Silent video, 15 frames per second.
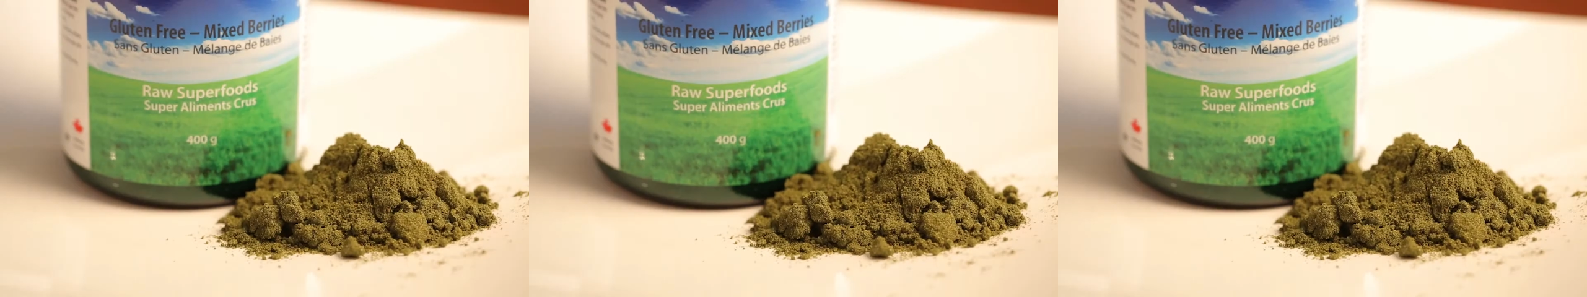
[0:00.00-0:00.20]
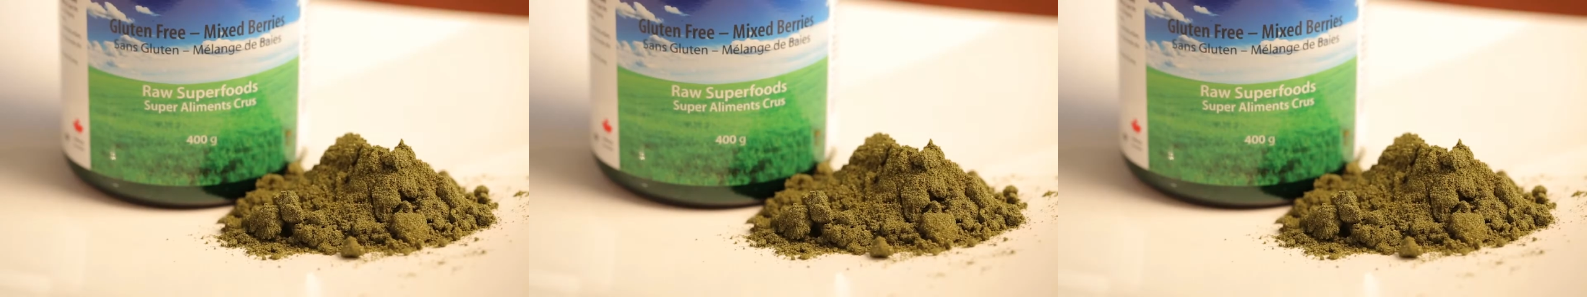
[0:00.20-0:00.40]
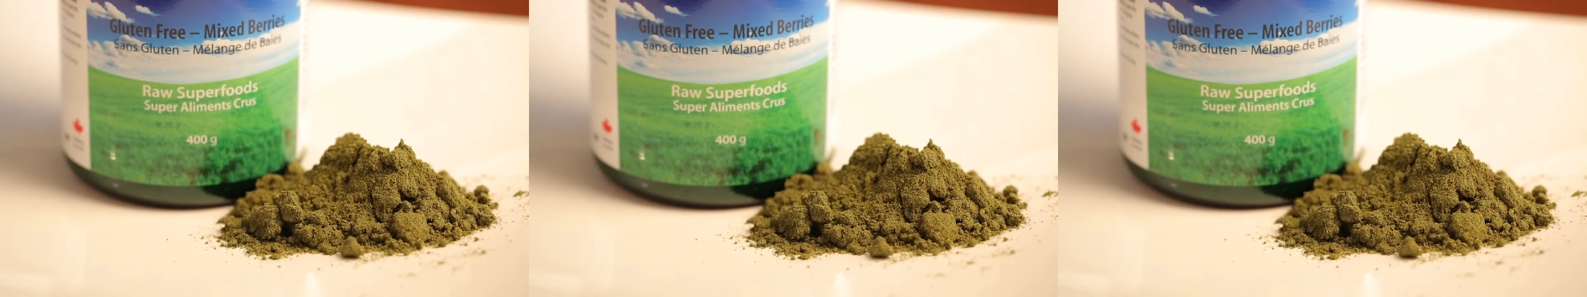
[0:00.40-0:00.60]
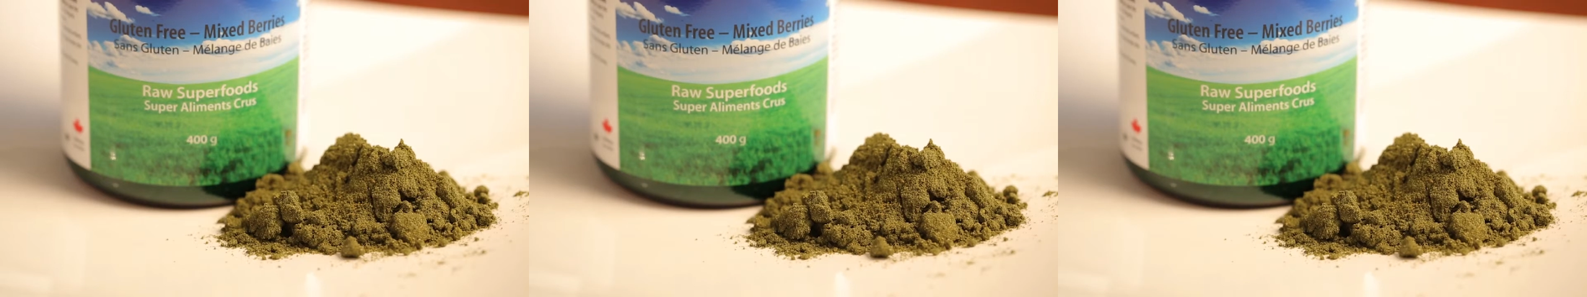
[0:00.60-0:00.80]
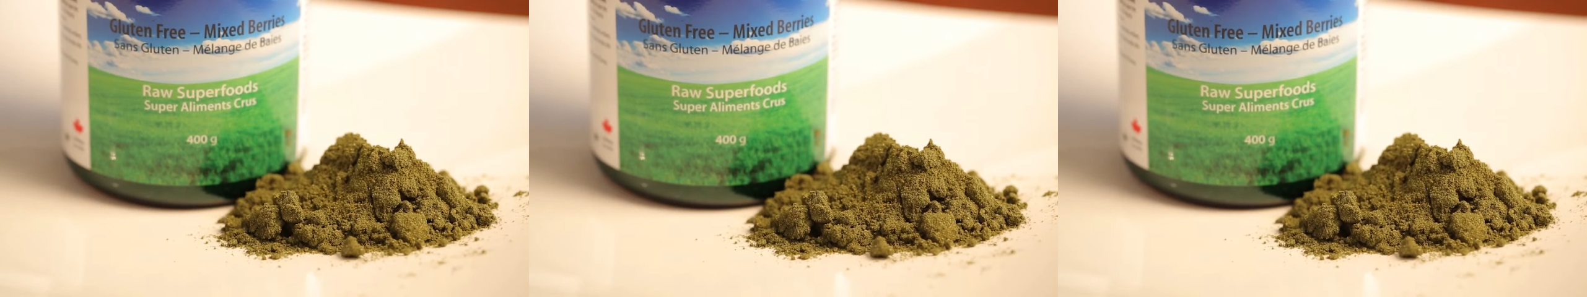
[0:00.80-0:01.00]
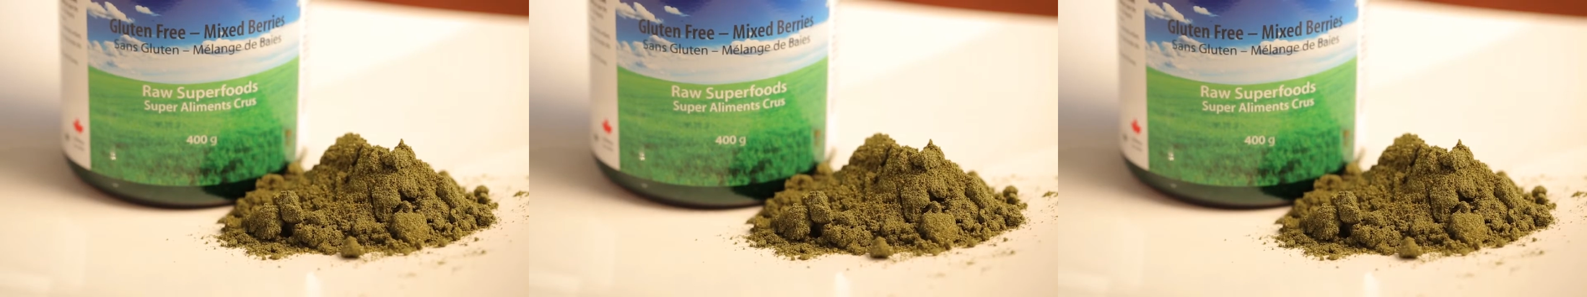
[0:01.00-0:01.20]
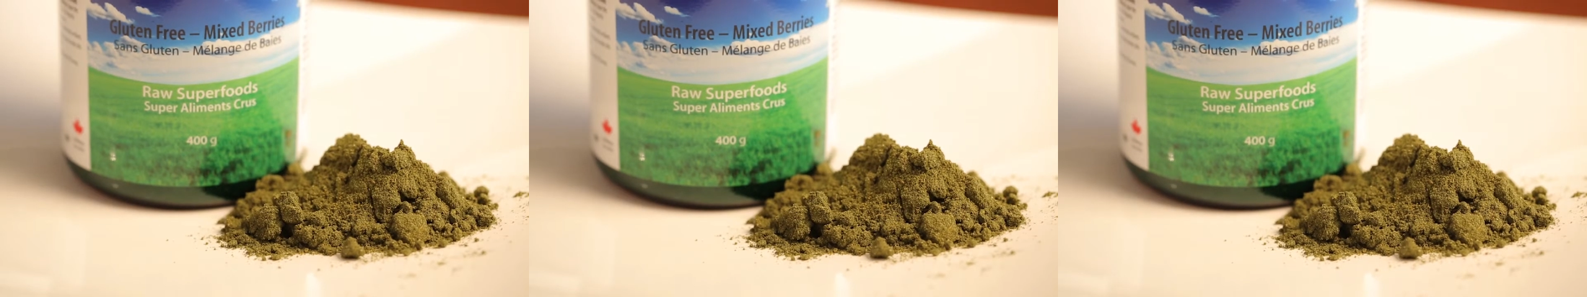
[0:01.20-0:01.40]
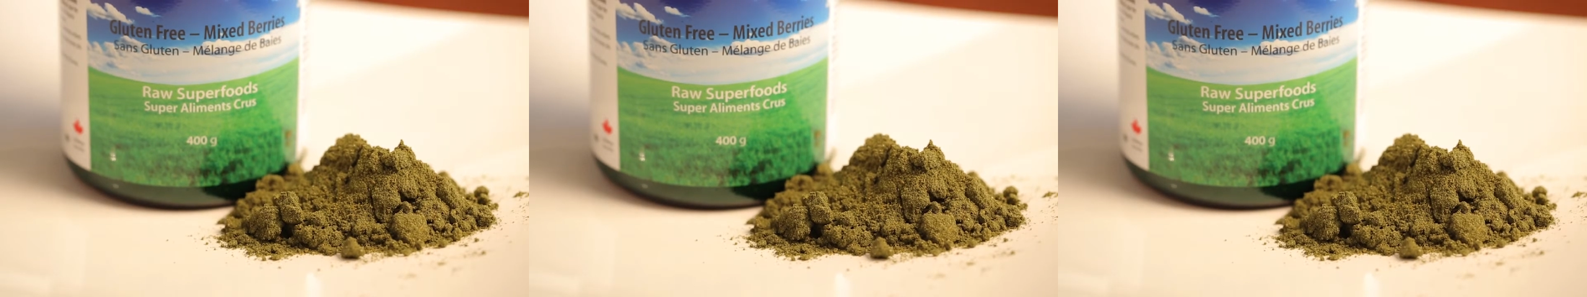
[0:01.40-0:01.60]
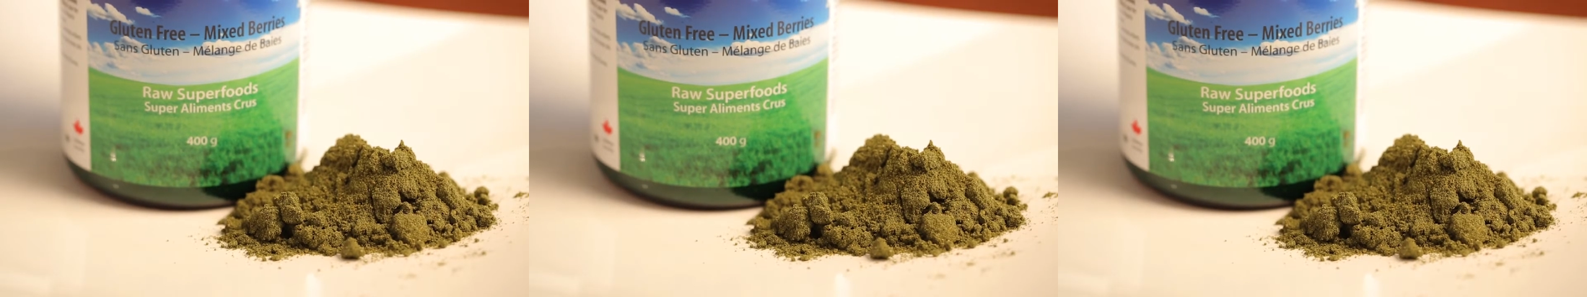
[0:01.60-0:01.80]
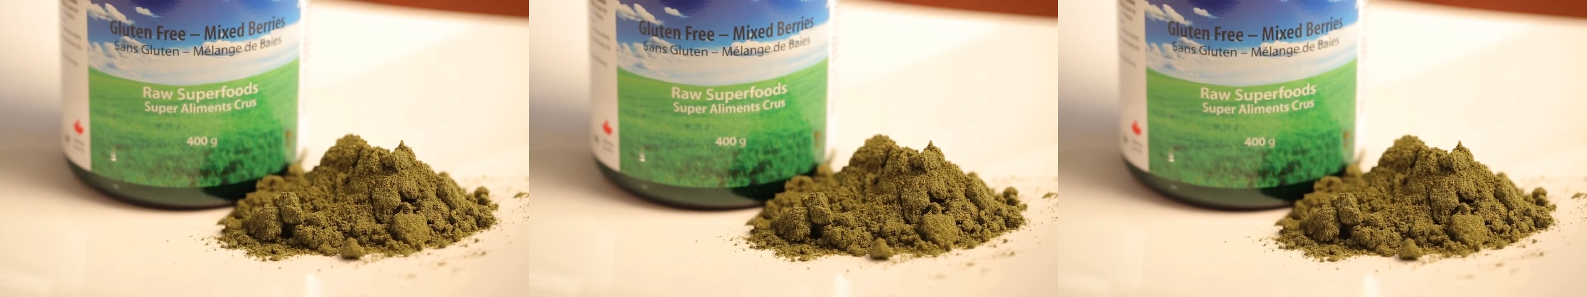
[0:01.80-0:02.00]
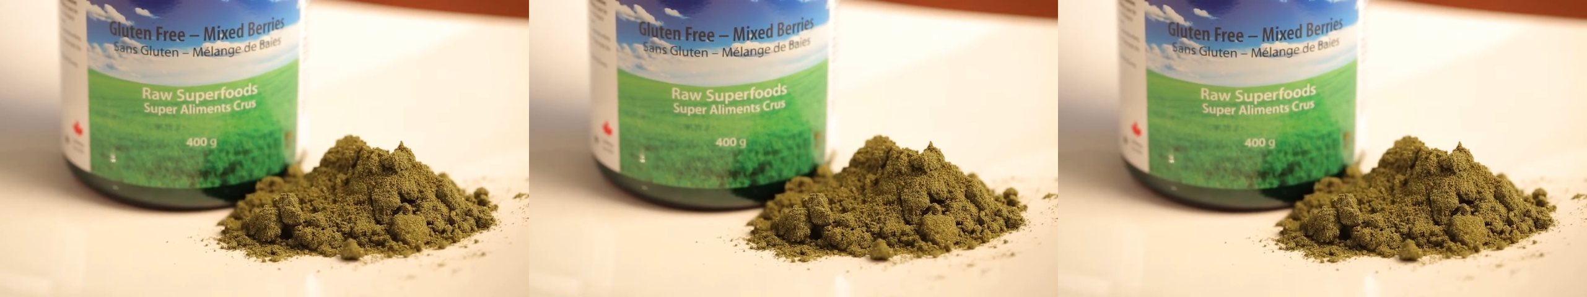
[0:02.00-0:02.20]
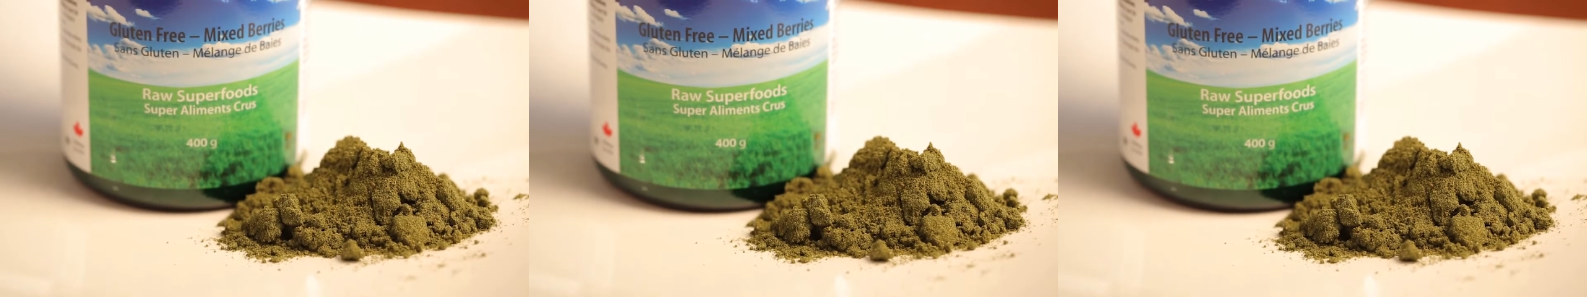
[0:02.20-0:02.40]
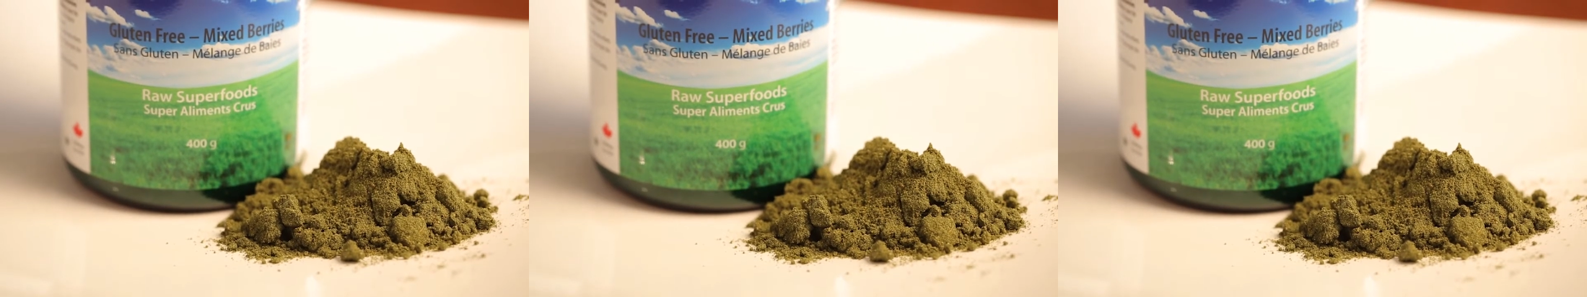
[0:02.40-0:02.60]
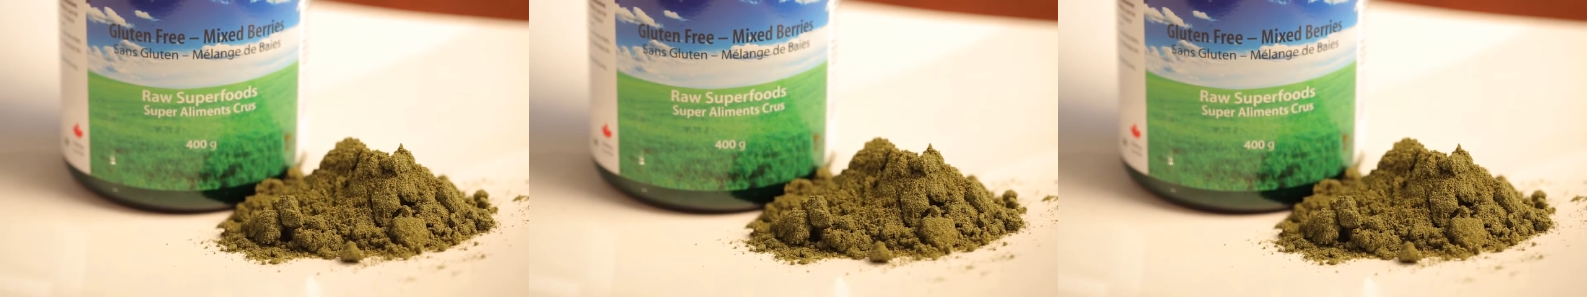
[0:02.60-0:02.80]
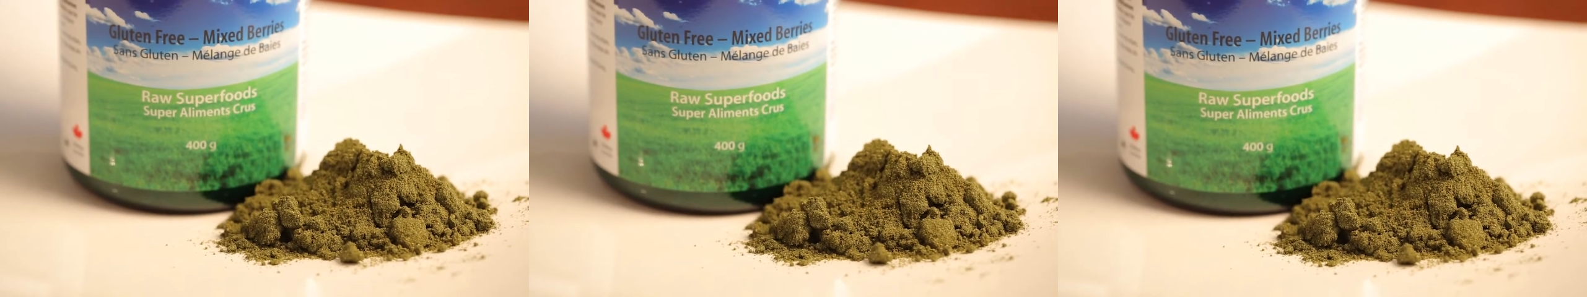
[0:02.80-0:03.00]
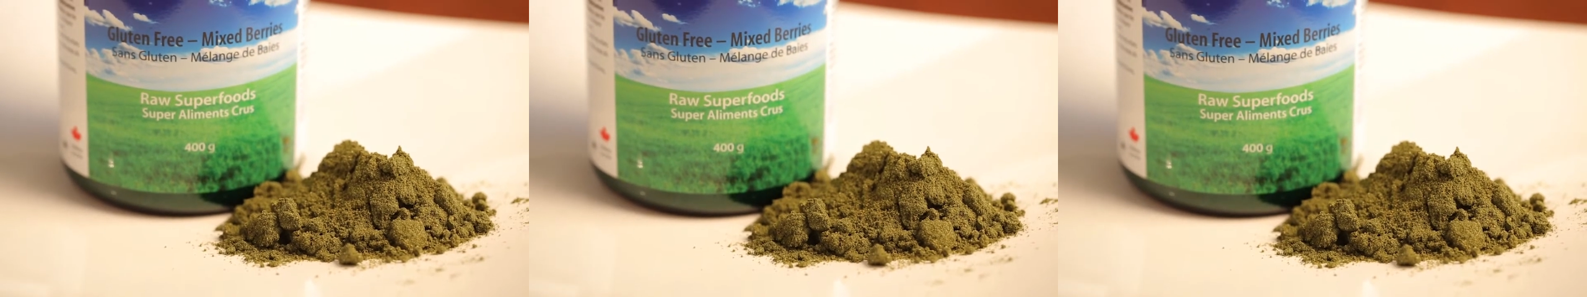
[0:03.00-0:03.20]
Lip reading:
Nobody's mouth can be seen.